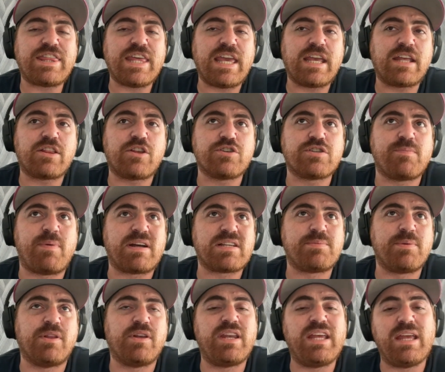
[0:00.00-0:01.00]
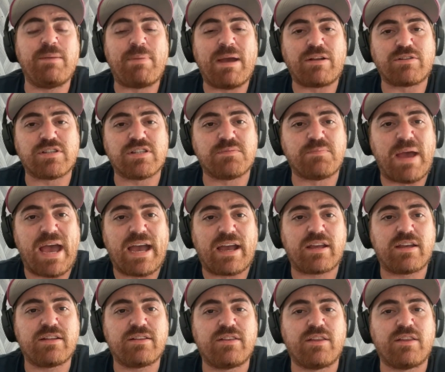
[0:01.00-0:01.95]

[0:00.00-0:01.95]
think there's a possibility he bounces back.